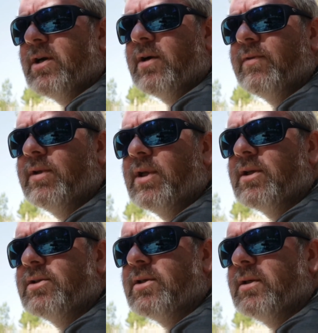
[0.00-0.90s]
be careful
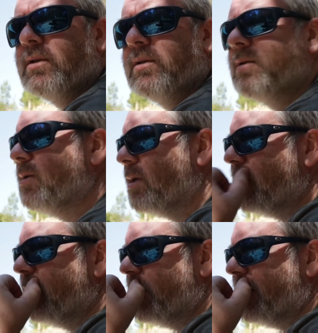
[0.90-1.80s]
not to
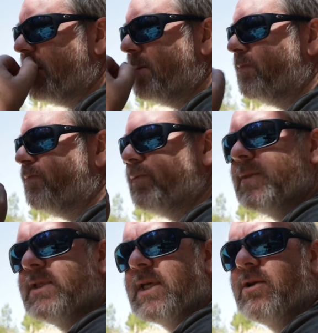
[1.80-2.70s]

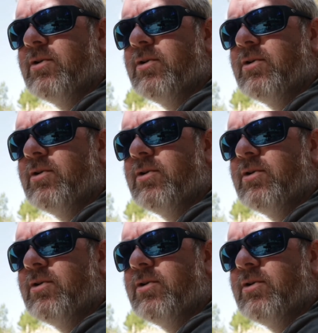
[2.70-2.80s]
set